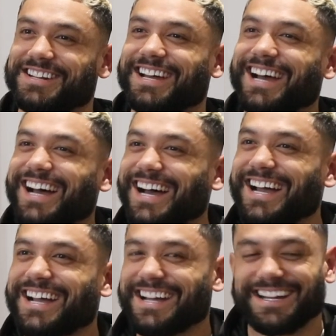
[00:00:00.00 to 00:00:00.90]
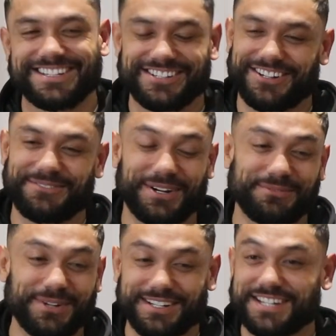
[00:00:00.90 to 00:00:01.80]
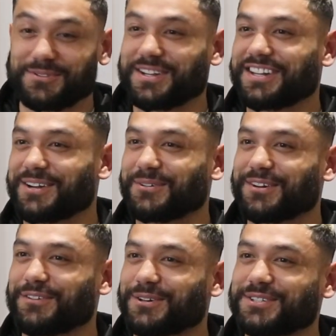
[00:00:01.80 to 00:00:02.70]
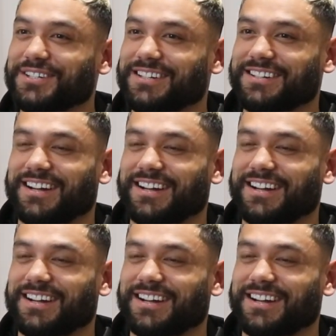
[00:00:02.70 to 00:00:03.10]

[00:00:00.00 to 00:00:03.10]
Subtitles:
And so I'm that's one thing I'm looking forward to.